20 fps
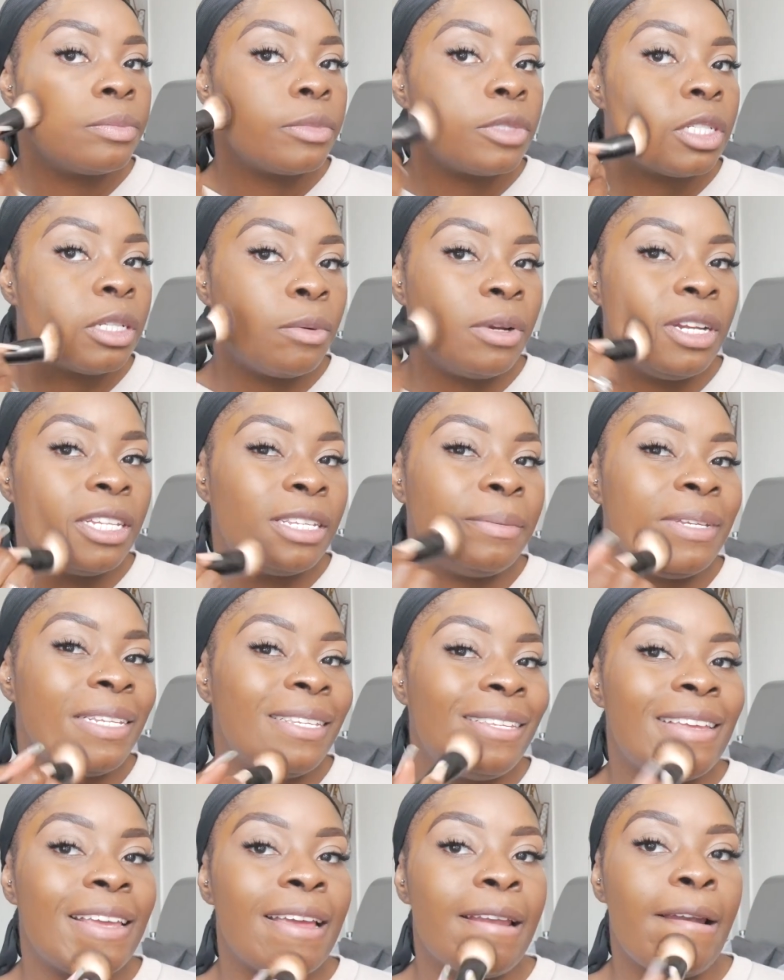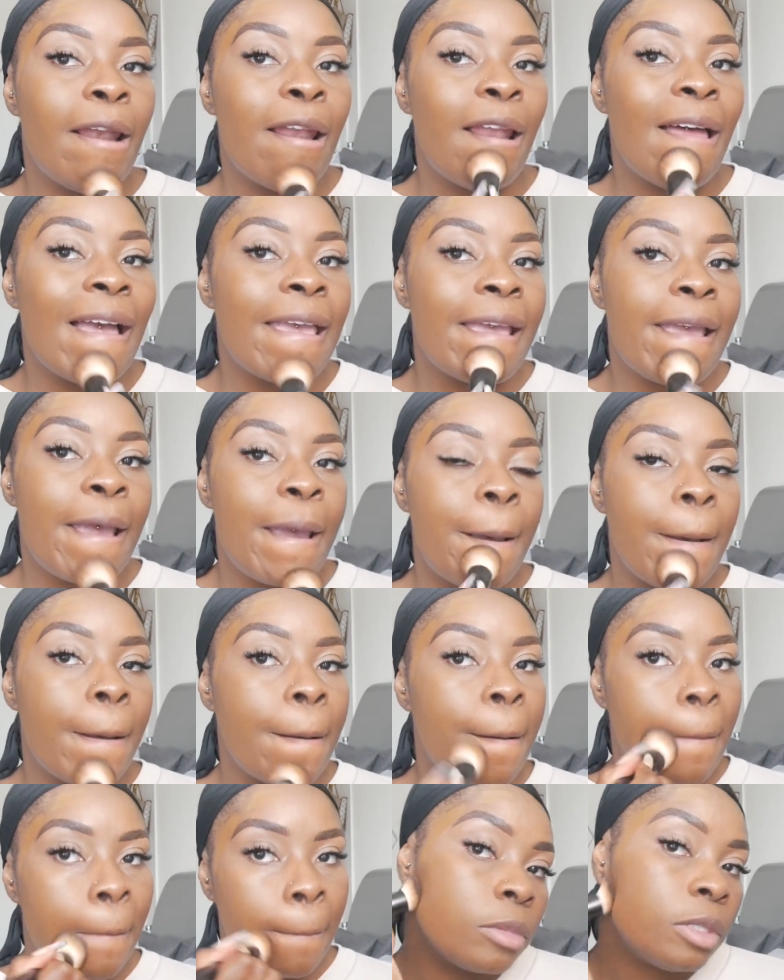because I want it to be skin-like.
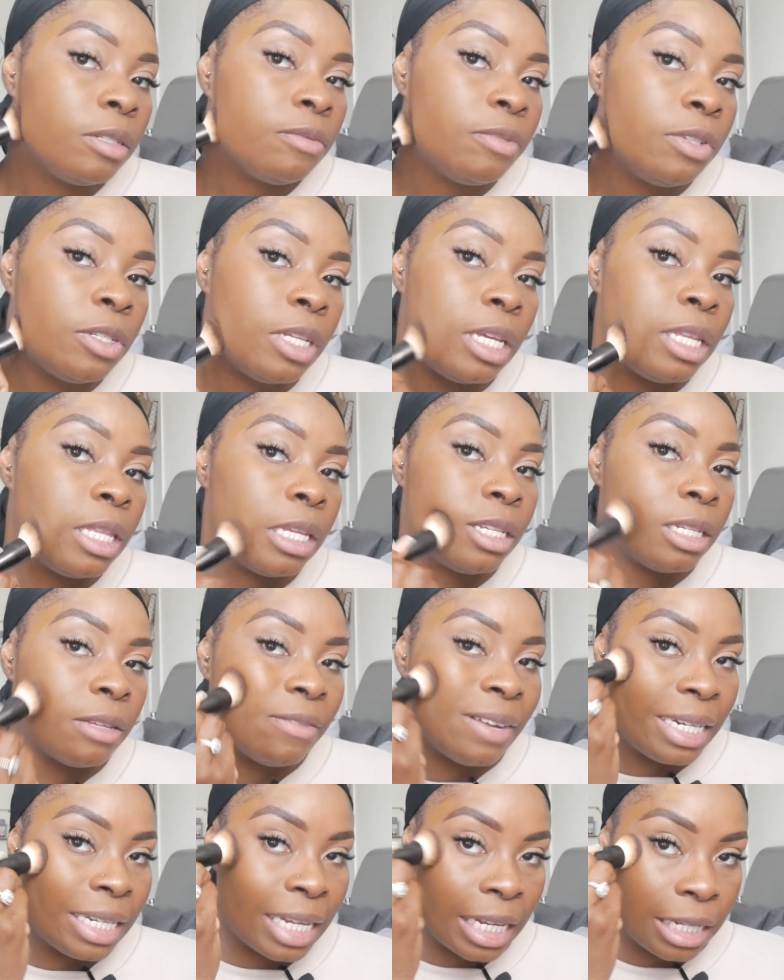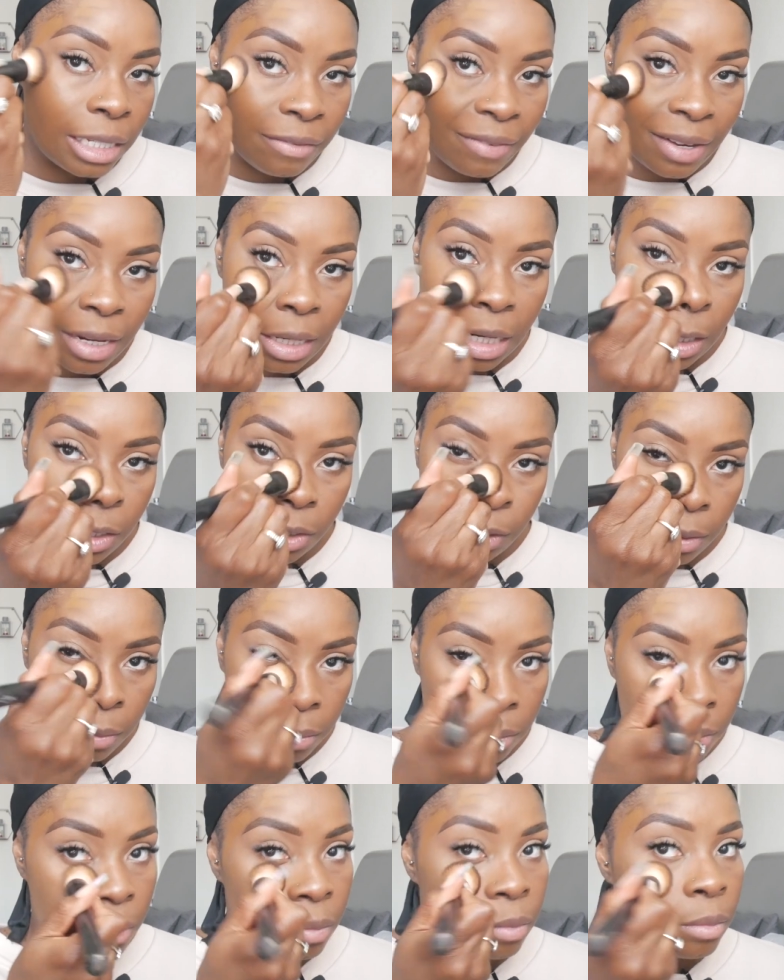If you see, this is a fantastic foundation.